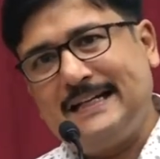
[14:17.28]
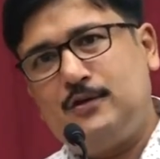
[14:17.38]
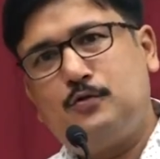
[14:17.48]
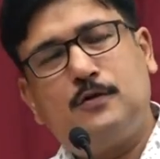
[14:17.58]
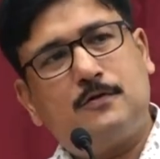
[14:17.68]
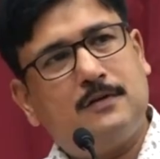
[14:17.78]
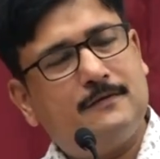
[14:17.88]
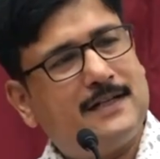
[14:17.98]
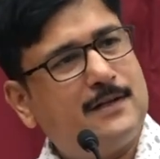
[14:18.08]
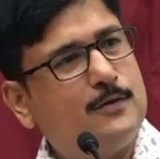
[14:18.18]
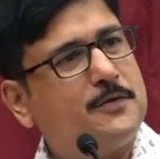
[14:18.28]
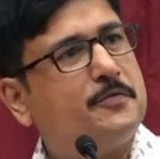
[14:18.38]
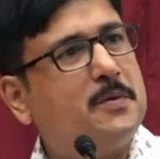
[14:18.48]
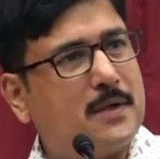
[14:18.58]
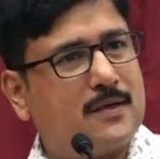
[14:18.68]
You go to a very good
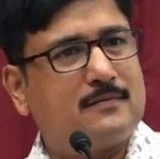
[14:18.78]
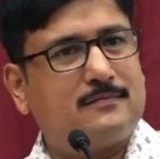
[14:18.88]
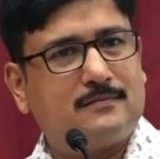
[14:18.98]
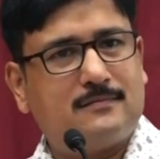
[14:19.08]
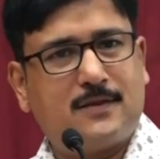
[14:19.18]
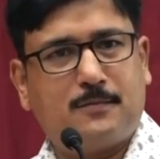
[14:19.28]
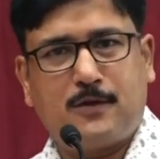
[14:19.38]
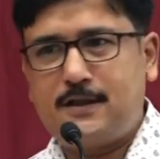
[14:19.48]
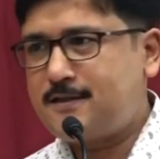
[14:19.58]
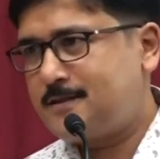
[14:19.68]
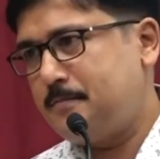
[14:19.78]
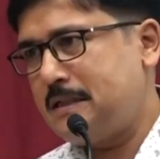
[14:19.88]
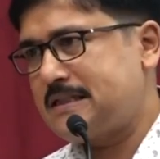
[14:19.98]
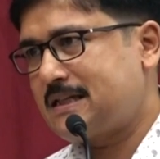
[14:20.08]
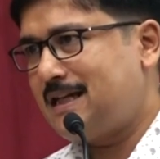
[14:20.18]
swimmer, the world's
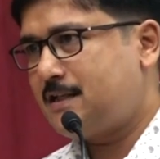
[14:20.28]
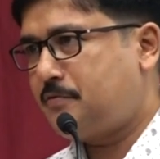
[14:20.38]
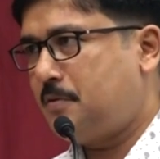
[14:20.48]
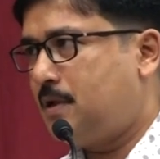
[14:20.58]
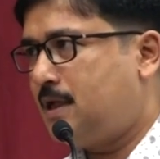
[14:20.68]
best class swimmer,